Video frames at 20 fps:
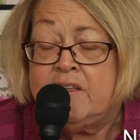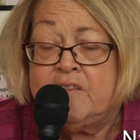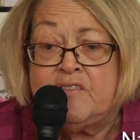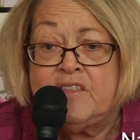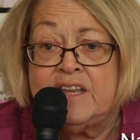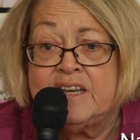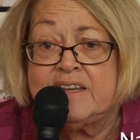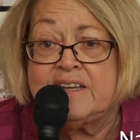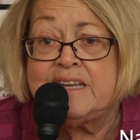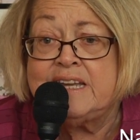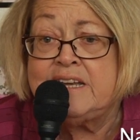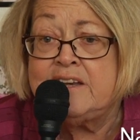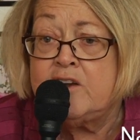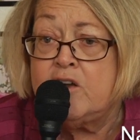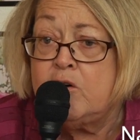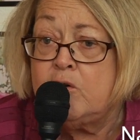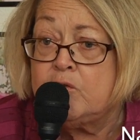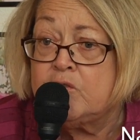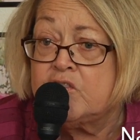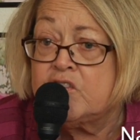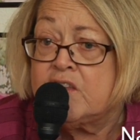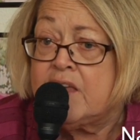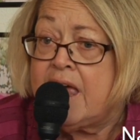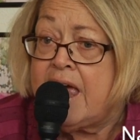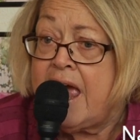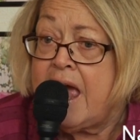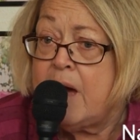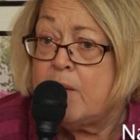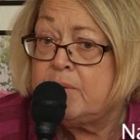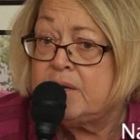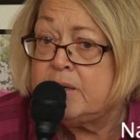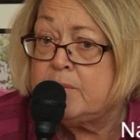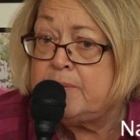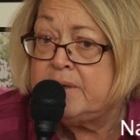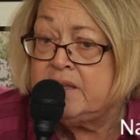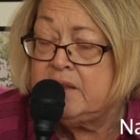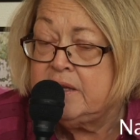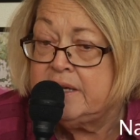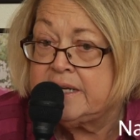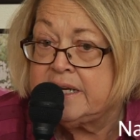that denotes
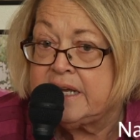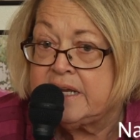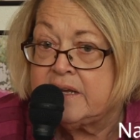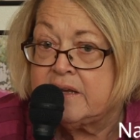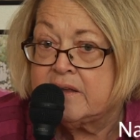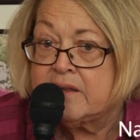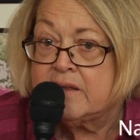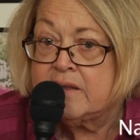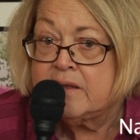habitability.